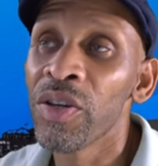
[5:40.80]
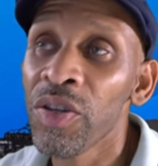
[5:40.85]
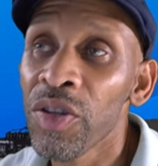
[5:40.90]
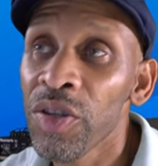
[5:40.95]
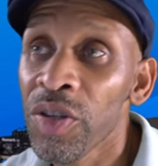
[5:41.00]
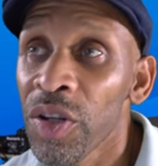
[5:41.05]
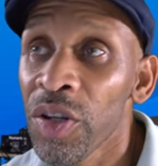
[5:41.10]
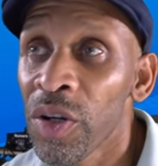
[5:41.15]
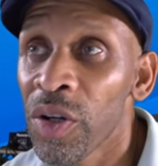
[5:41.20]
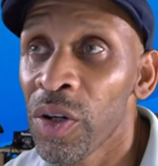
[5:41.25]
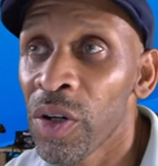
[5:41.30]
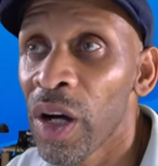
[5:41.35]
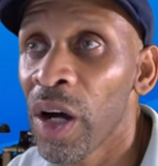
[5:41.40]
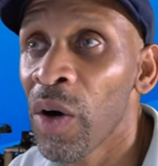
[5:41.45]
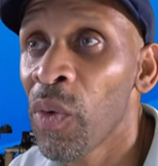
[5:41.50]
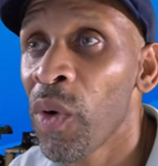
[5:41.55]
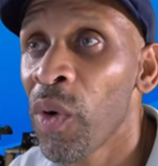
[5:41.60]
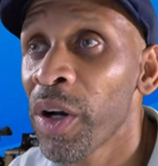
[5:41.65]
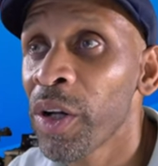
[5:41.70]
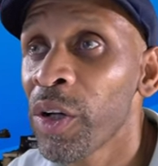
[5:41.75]
So
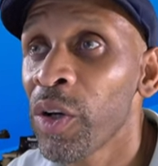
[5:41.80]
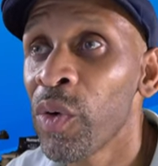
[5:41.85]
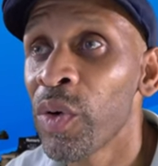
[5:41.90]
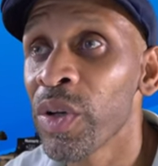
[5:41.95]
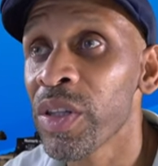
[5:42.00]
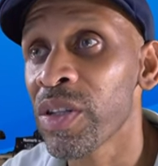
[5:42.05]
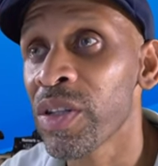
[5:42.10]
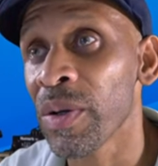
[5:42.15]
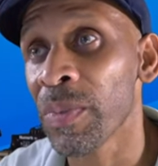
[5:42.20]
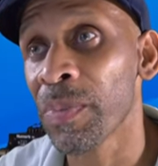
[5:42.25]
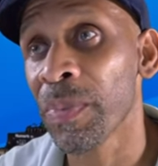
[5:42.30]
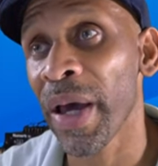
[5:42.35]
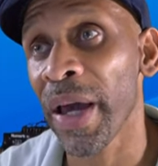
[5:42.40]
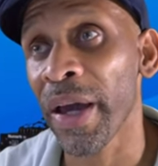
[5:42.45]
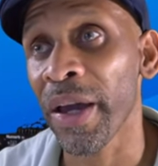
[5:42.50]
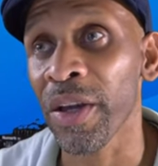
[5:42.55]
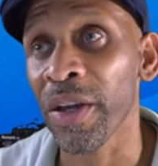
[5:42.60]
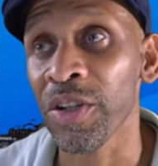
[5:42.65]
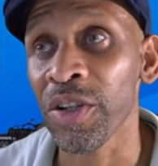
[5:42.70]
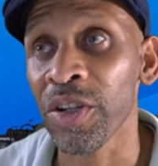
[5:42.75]
I want to go into the
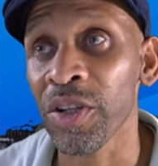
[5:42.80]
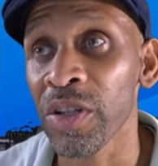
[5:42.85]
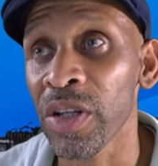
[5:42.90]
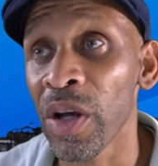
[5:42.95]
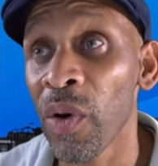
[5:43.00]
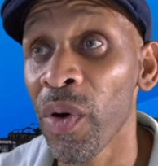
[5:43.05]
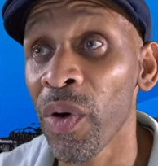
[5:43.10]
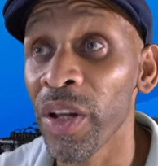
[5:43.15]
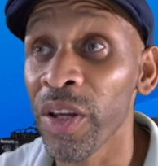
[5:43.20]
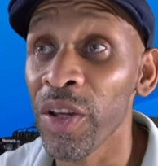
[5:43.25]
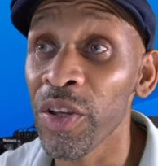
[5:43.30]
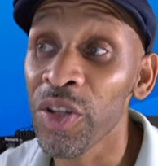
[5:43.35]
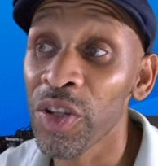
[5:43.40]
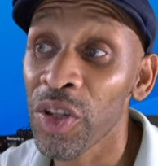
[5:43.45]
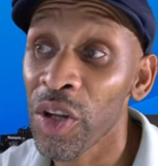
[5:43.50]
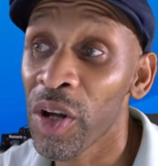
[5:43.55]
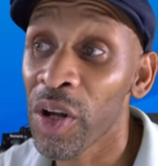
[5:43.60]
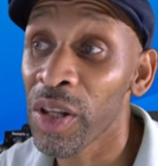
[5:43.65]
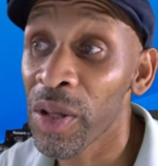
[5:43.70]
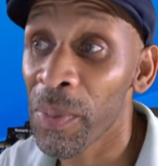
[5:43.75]
package because I want to
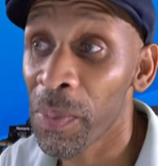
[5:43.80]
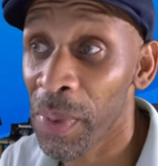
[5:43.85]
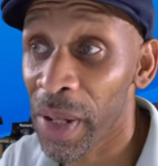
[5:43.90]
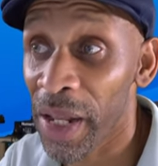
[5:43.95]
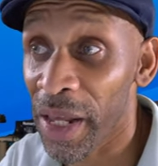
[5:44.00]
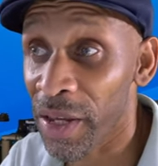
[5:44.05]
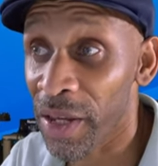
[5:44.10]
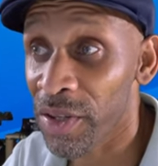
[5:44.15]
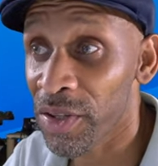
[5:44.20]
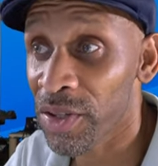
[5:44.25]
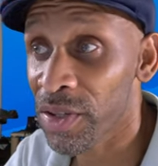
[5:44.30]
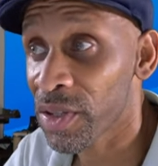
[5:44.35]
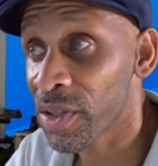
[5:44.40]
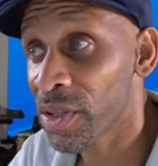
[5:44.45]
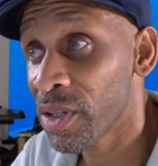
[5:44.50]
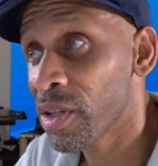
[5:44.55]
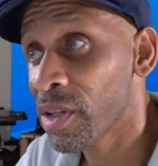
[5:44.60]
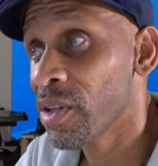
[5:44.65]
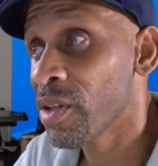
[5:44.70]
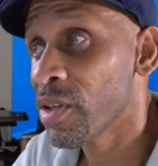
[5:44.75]
install the Plex.
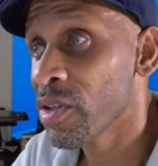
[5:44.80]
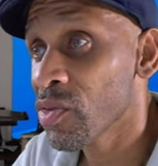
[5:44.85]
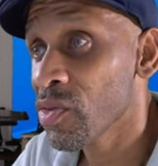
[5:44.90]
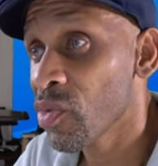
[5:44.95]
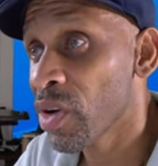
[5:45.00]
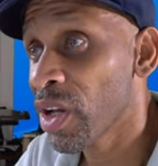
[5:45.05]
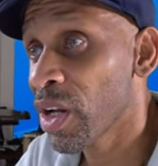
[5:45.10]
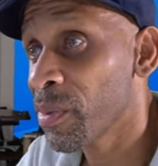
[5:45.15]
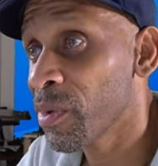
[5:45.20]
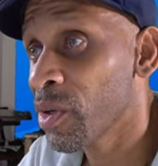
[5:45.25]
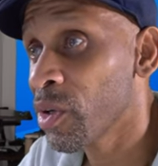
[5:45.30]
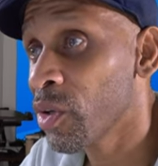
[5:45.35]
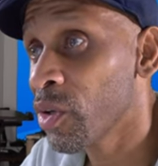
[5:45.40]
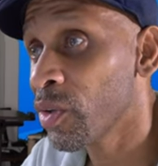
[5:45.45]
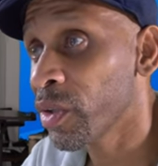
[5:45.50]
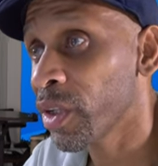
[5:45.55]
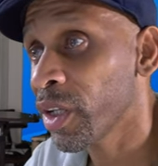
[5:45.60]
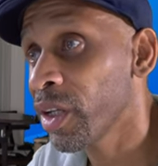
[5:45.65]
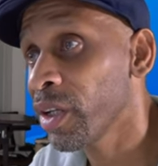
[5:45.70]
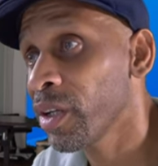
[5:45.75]
So what I'm
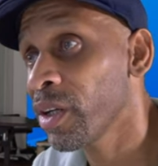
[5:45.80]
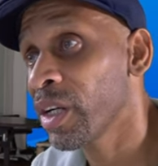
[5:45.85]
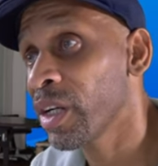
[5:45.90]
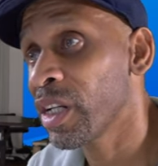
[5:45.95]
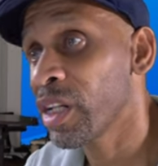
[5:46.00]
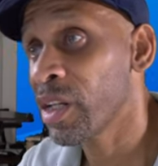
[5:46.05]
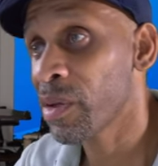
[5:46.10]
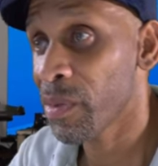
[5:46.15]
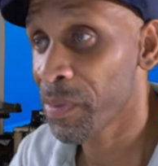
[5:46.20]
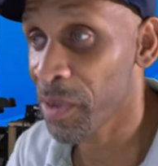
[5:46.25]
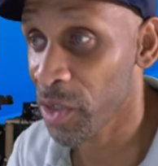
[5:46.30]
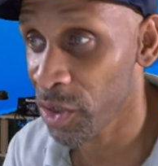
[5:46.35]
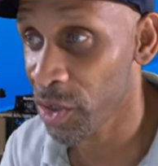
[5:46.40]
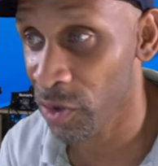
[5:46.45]
going here and then I'm going to